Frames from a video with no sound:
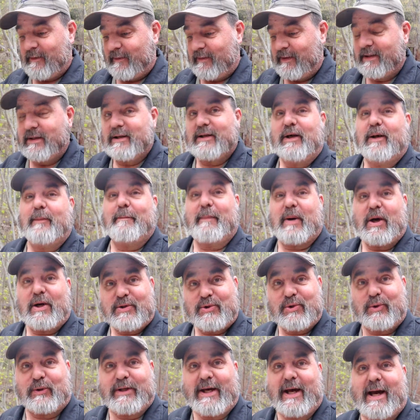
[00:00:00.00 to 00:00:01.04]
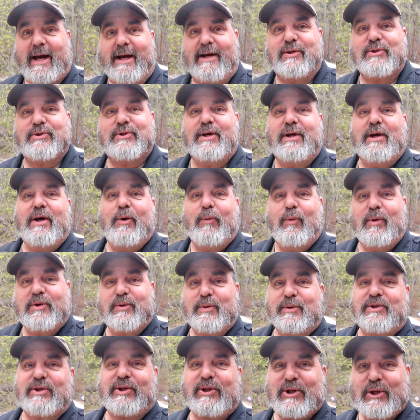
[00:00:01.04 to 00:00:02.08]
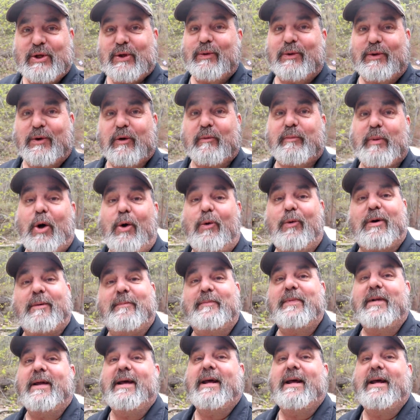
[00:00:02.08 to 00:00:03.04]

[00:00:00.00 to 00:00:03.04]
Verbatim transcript: the puzzle cache, which was a cute little poem